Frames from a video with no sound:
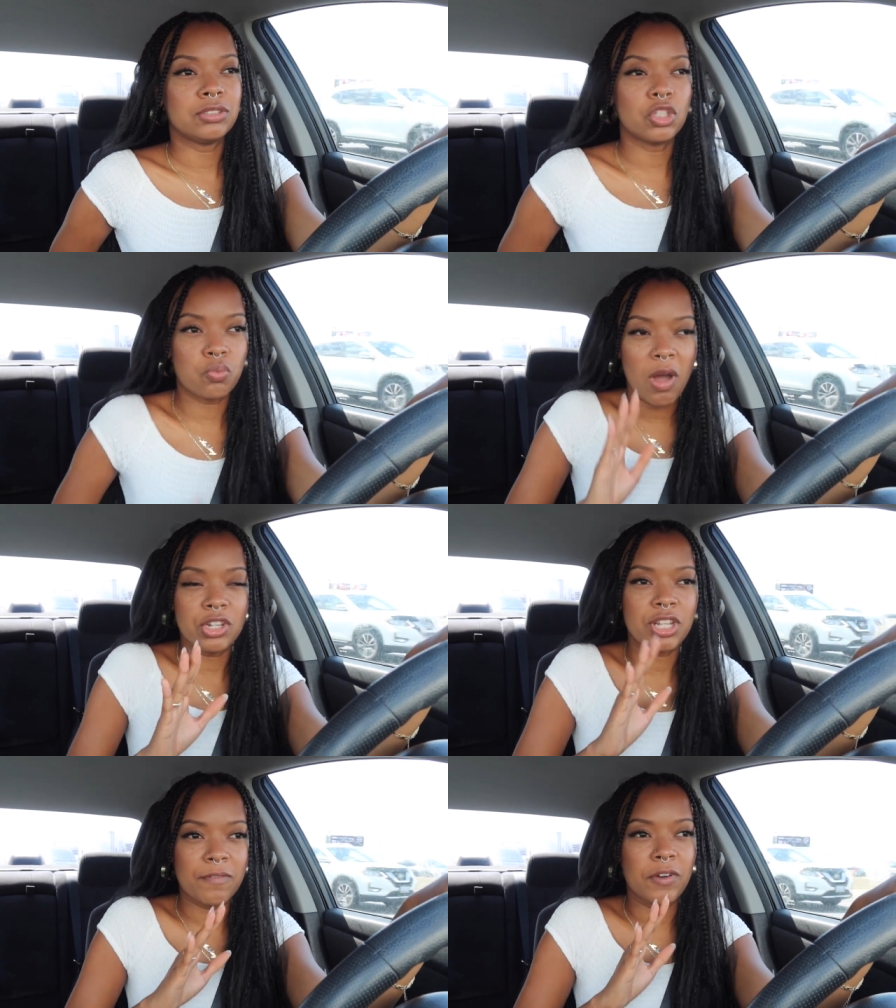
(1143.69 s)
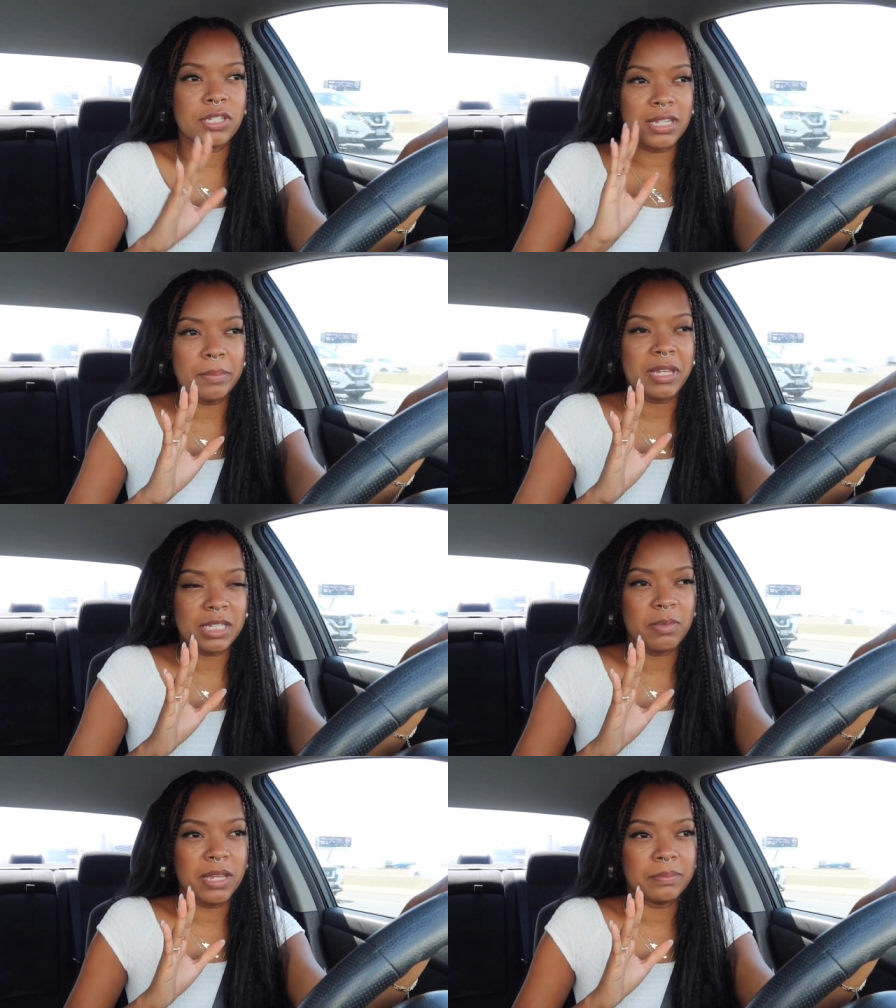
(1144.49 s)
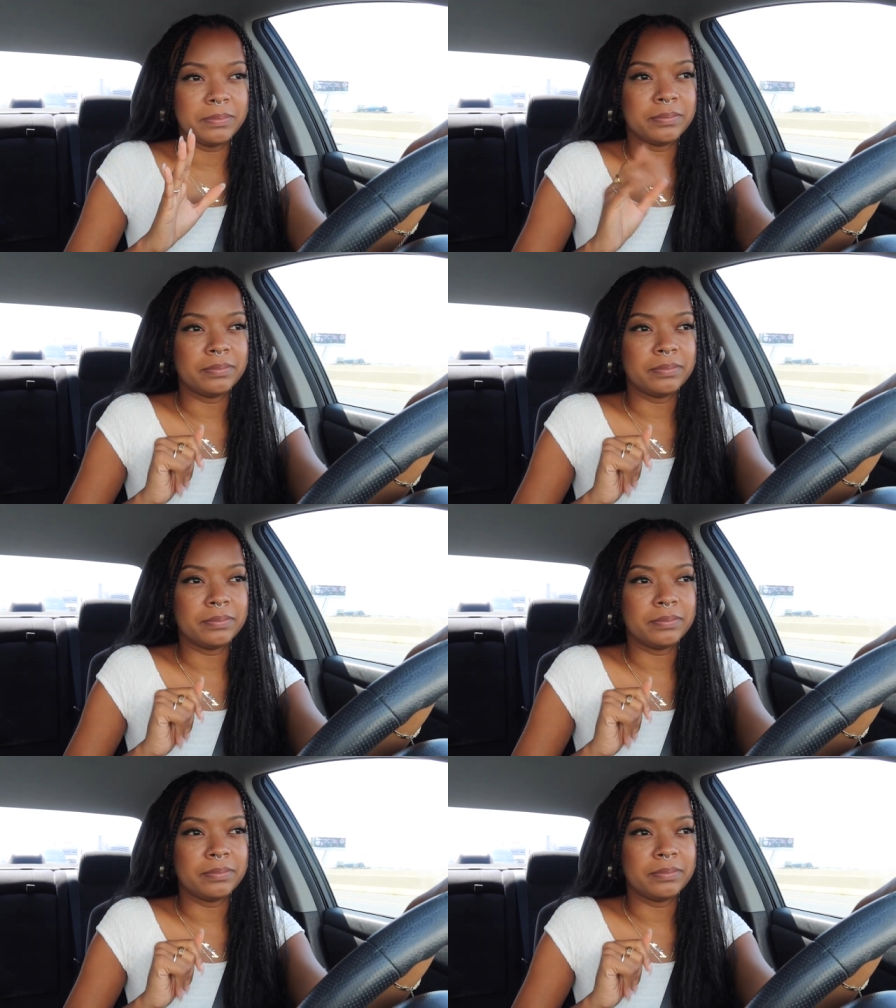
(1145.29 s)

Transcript: Just watch that first and let me explain.